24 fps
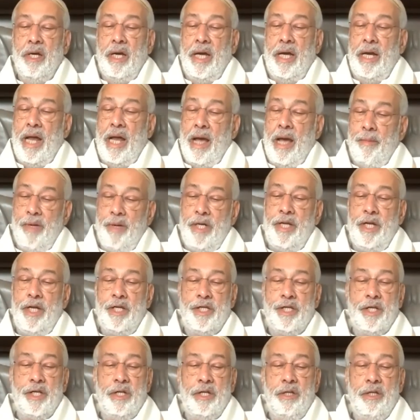and
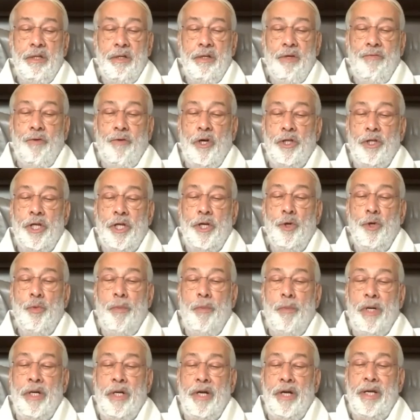habitation for the
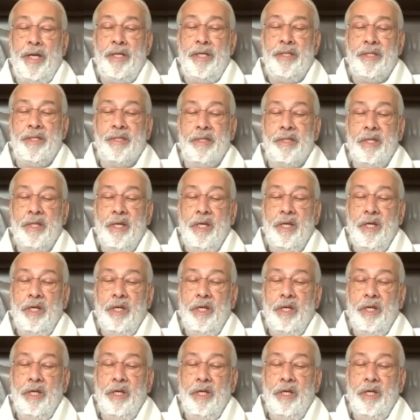human race,